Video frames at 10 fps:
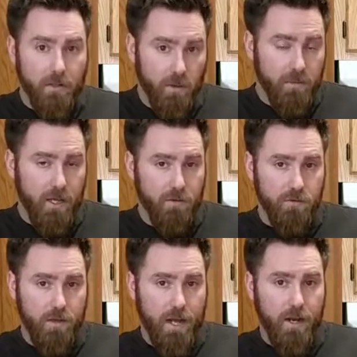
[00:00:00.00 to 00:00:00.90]
pass your potatoes
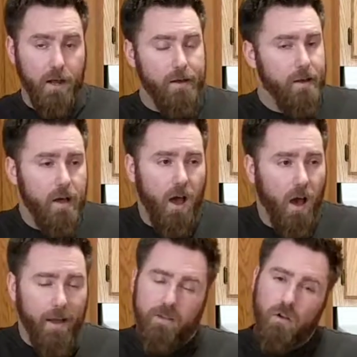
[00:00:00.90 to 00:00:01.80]
through that.
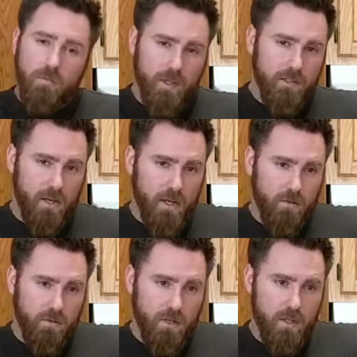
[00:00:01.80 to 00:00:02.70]
I don't, because I
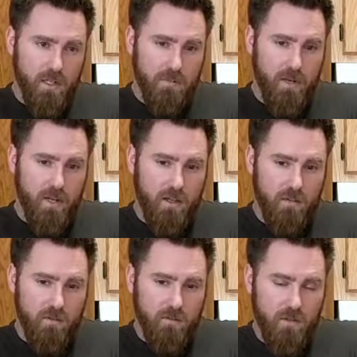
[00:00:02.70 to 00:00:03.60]
don't really like spending
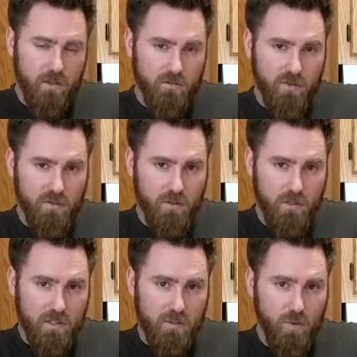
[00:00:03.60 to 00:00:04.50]
50 or
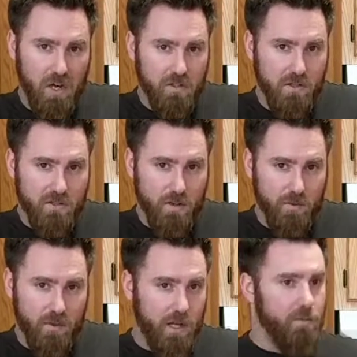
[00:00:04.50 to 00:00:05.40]
60 bucks on
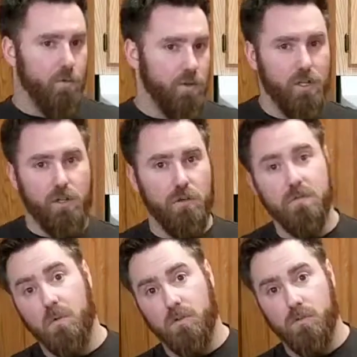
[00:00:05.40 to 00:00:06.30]
something that I'm only going to
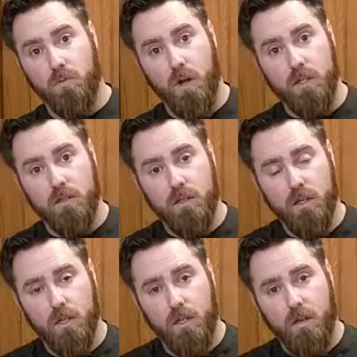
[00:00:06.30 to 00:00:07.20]
use once or twice
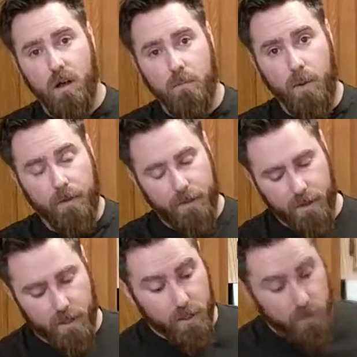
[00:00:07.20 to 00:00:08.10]
a month.